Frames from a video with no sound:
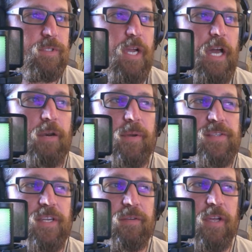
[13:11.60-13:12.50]
How do I
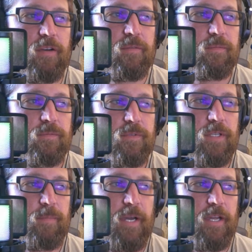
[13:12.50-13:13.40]
sound now?
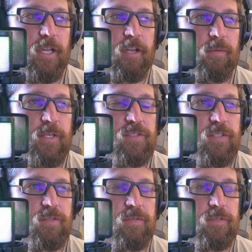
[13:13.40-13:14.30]
Am I echoing still?